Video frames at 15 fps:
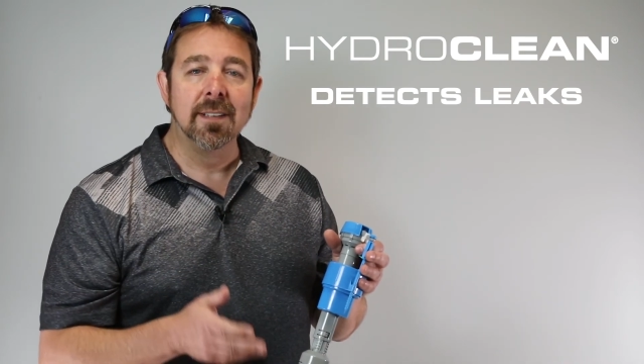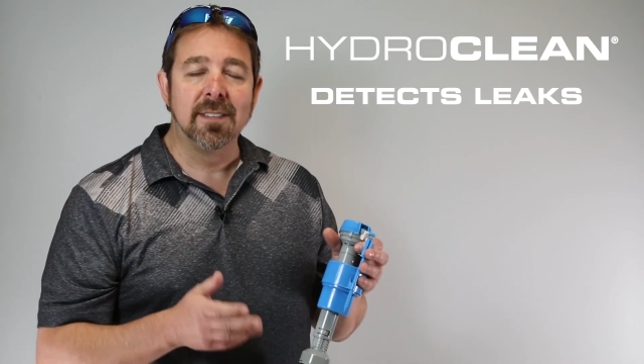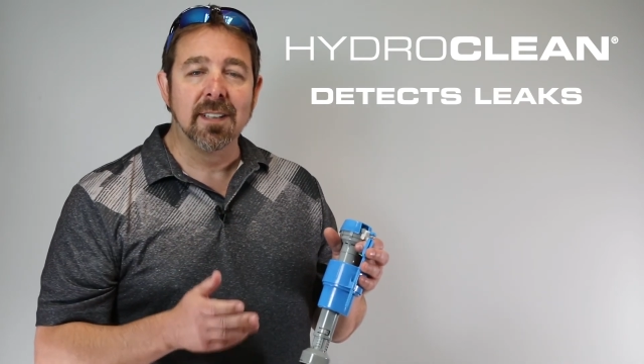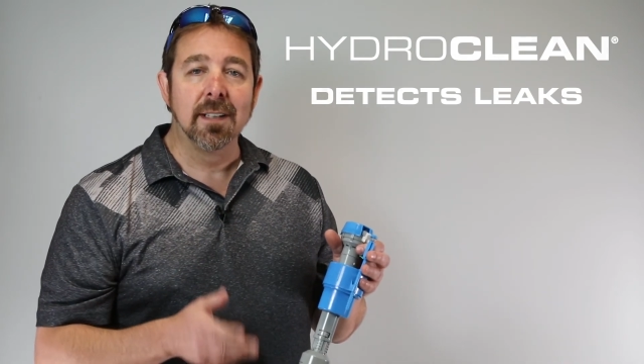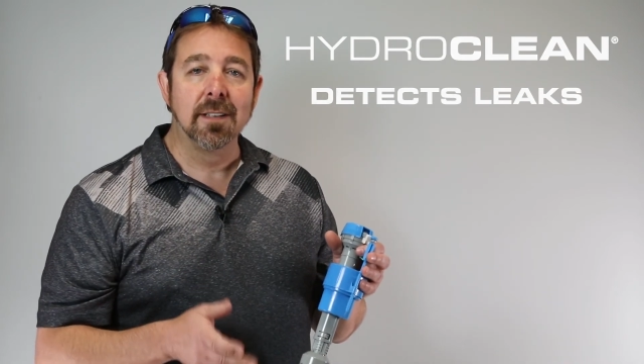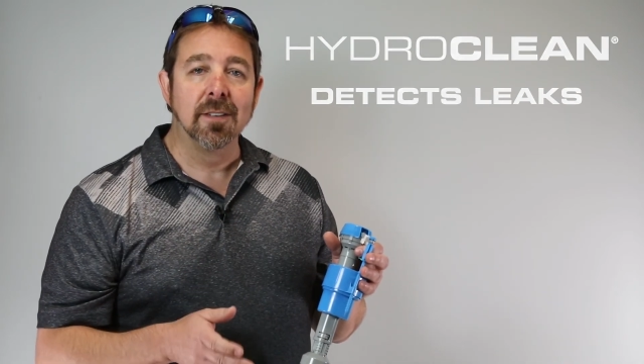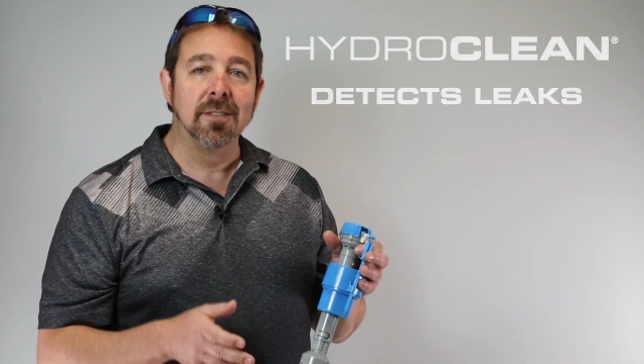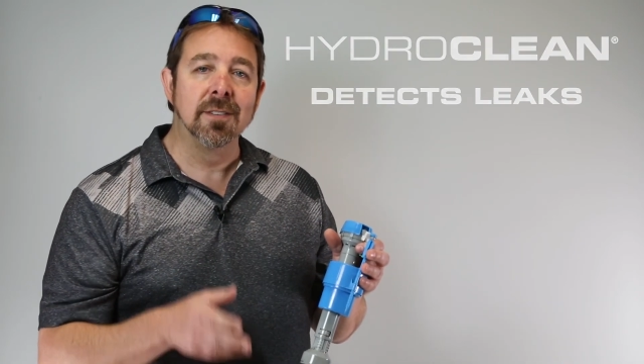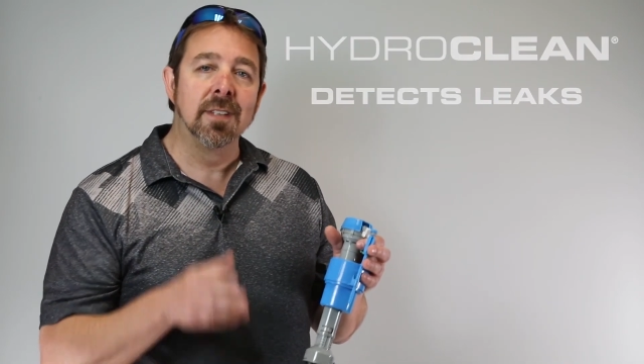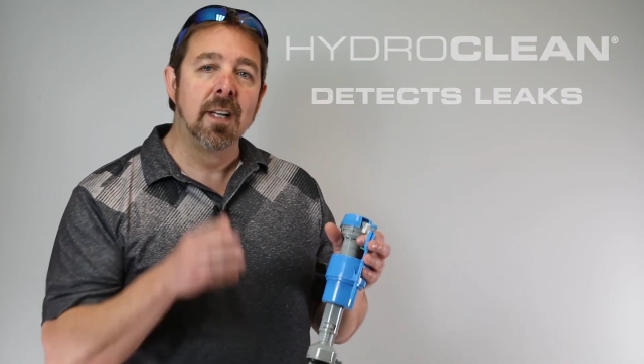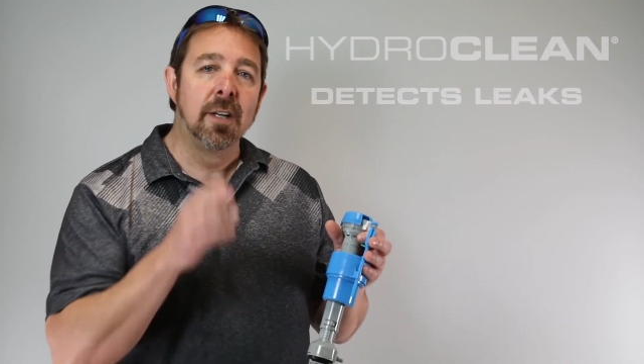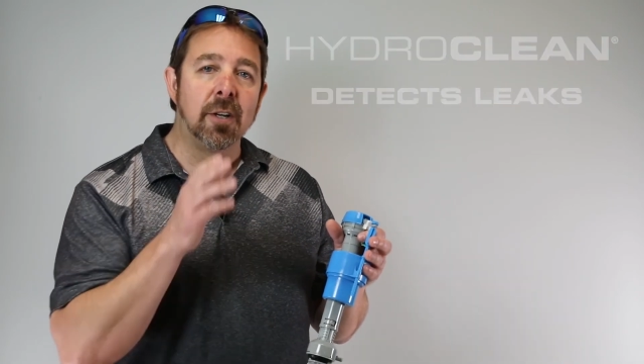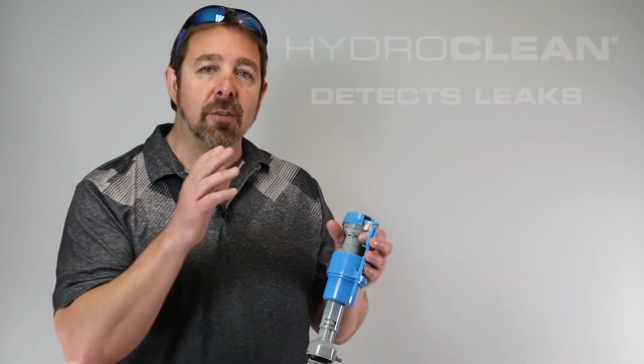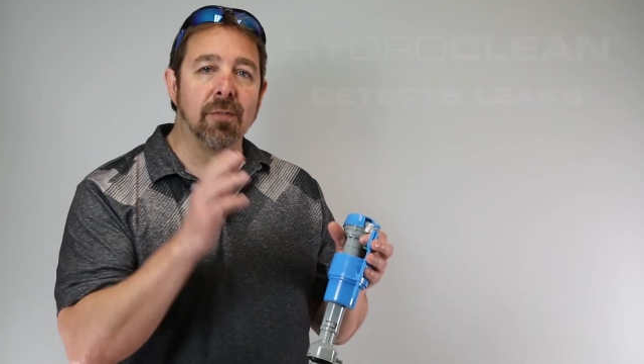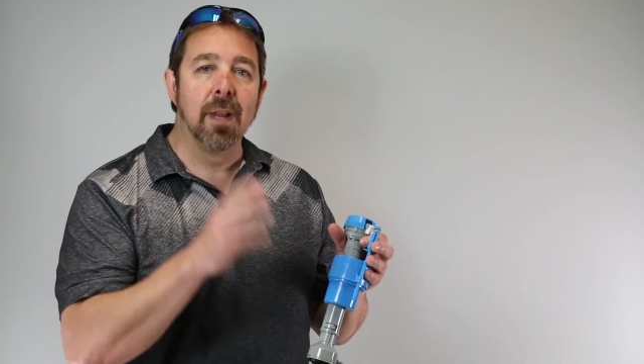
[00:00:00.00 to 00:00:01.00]
it signals
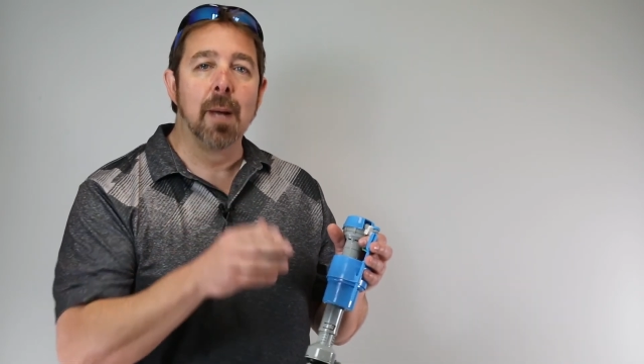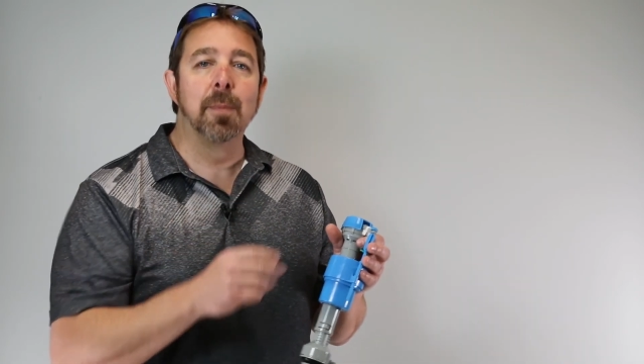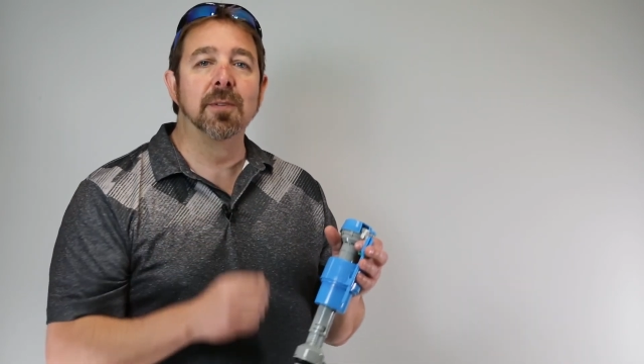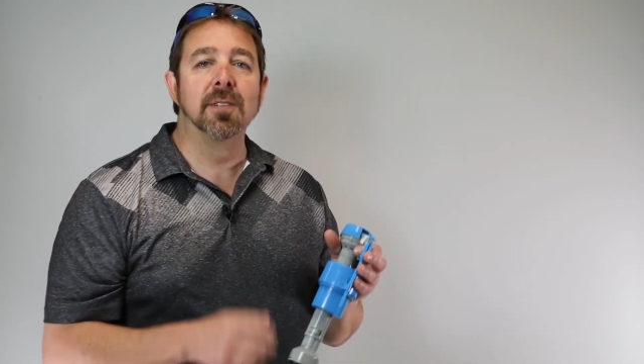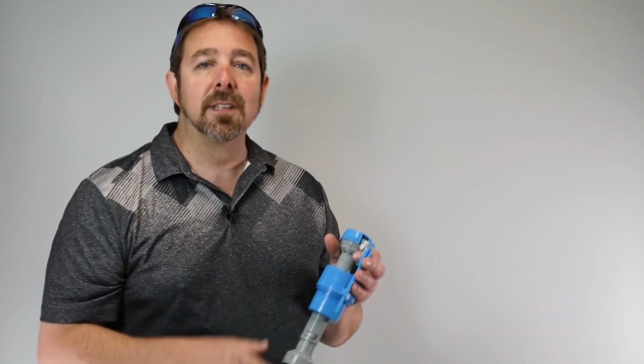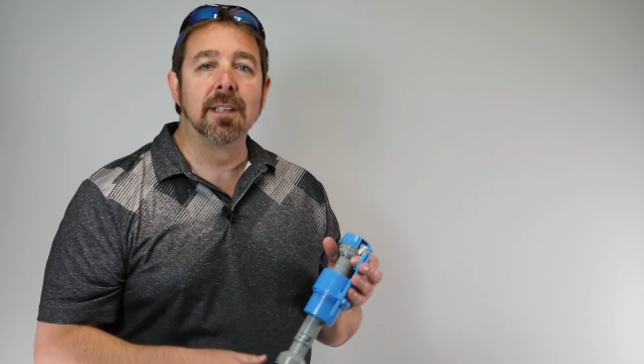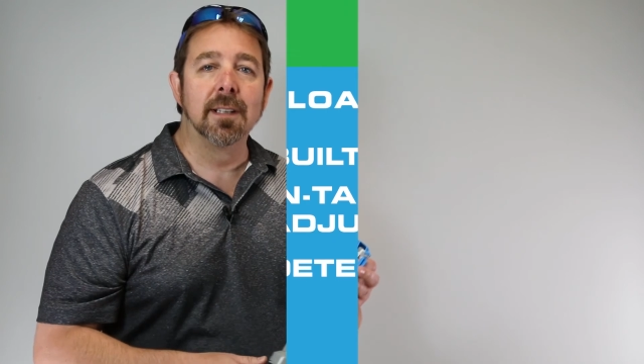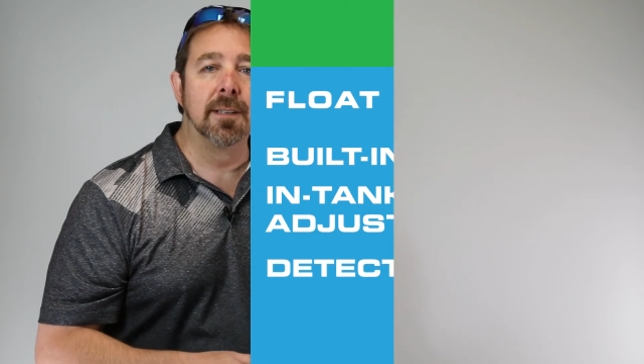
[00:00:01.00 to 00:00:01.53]
your flapper's leaking.